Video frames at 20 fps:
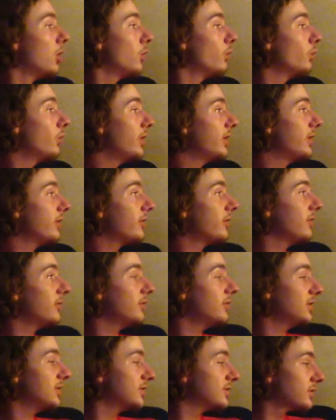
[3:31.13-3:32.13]
with
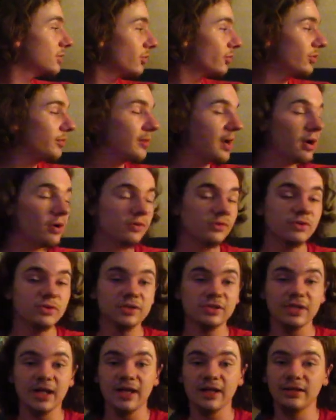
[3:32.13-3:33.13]
the snowy
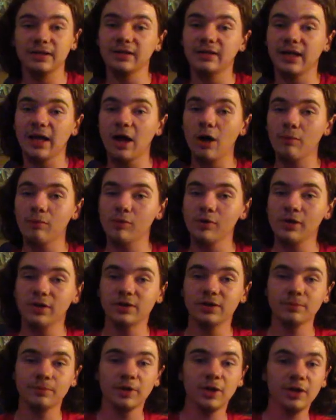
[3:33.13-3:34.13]
mountains and the cowboy at
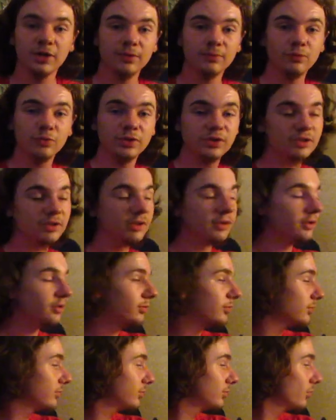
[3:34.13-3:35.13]
the bottom with the
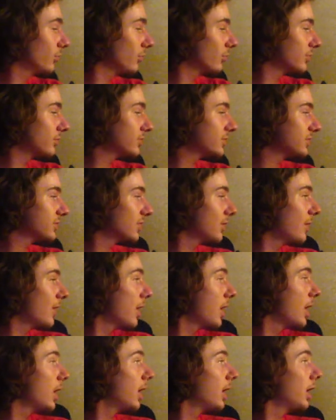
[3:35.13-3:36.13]
little horse.
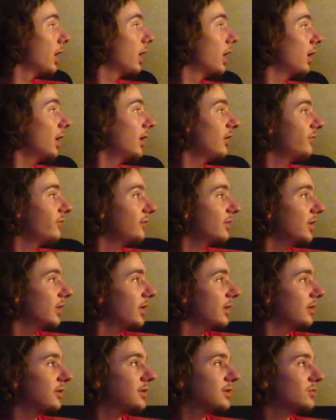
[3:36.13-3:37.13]
I feel
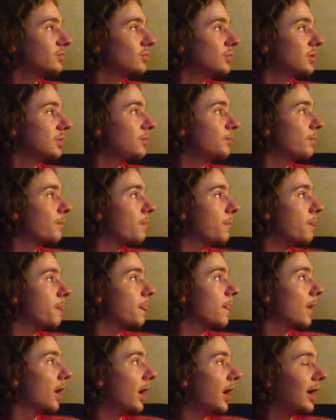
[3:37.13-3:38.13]
like this one,
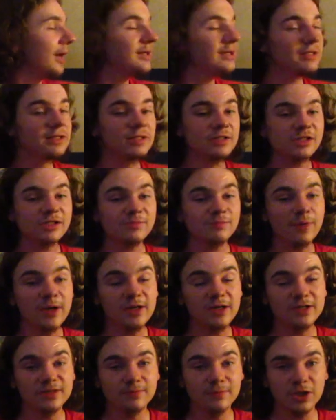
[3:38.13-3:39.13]
I didn't
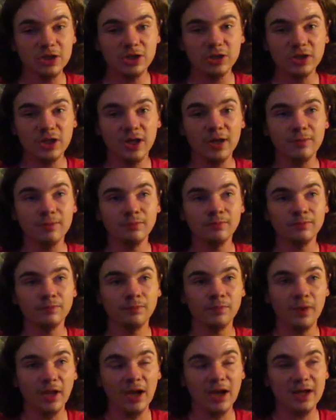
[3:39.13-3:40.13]
spend as much time
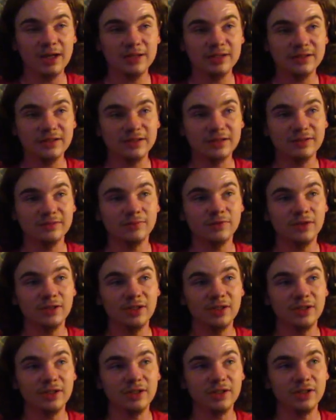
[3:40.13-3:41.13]
as
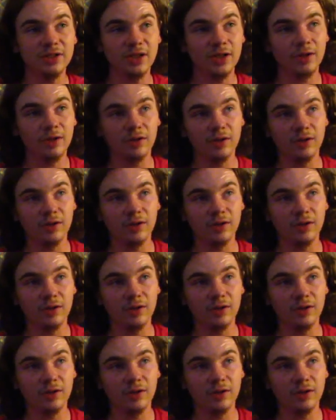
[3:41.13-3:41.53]
the,